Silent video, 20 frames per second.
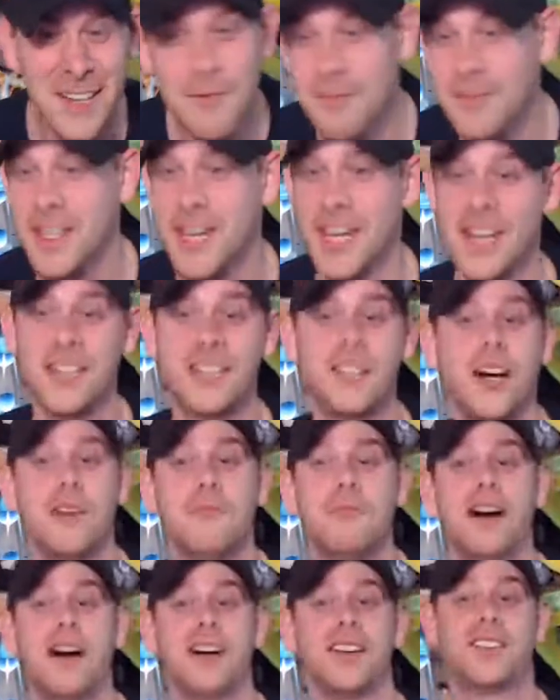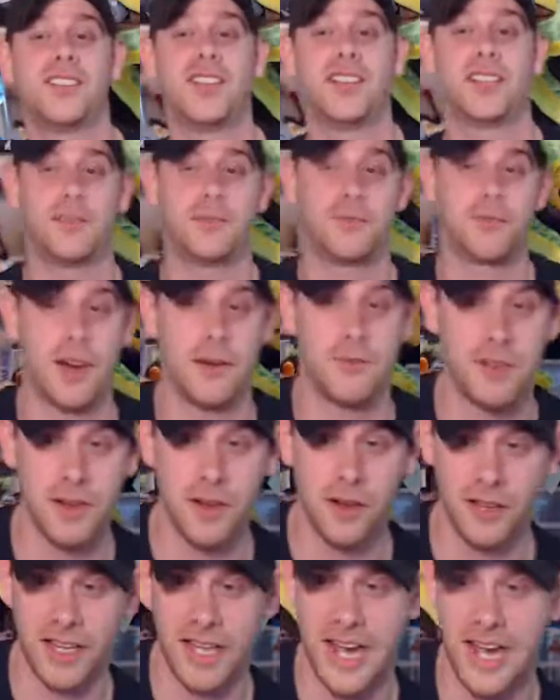Claw Boss just subscribed to
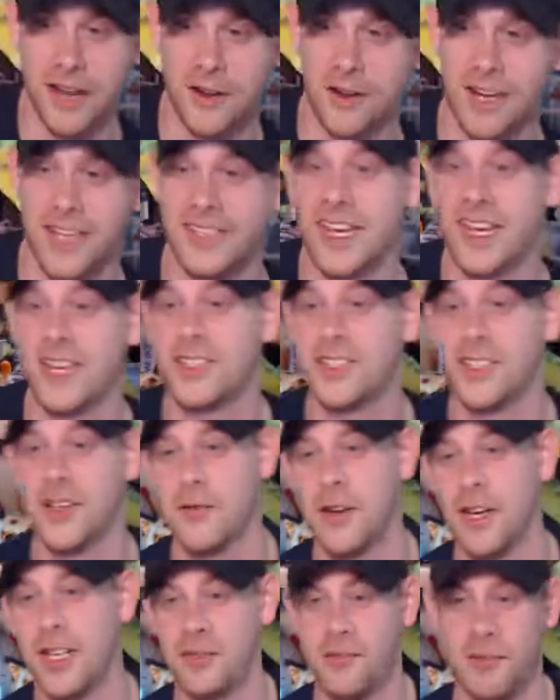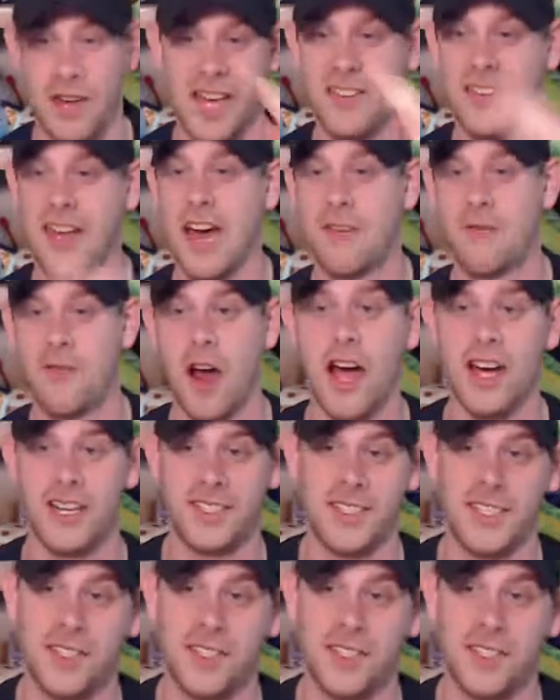Noladad08. Thank you so much, man. That rocks.